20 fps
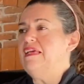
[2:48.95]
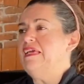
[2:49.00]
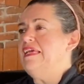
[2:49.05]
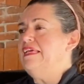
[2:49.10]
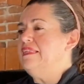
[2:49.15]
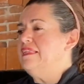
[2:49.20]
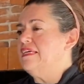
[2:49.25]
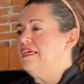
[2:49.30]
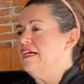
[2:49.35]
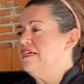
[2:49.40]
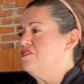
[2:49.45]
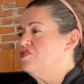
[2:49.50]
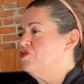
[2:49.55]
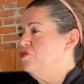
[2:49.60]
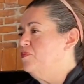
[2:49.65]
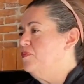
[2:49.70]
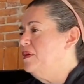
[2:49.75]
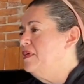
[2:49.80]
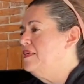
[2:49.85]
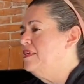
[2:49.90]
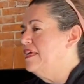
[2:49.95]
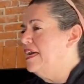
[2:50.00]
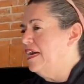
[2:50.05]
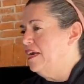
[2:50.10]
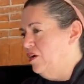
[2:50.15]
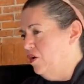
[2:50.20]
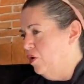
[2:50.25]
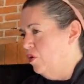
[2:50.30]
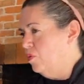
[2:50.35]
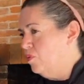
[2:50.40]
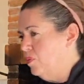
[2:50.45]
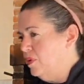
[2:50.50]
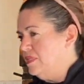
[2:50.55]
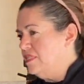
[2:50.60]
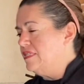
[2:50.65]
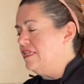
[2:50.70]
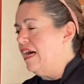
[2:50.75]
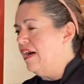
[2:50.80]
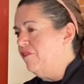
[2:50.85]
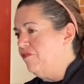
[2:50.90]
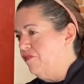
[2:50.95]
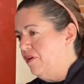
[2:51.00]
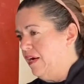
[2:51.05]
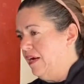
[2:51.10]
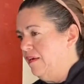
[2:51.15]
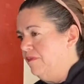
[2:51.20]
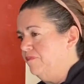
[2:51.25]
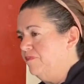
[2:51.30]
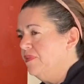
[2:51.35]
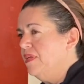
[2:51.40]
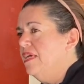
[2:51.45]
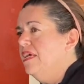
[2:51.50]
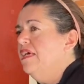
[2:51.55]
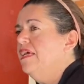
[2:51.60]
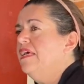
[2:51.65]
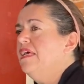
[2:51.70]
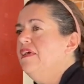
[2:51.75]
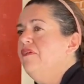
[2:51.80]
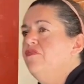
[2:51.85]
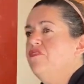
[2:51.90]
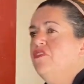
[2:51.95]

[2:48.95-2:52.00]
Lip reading: it has to be yellow with saffron. If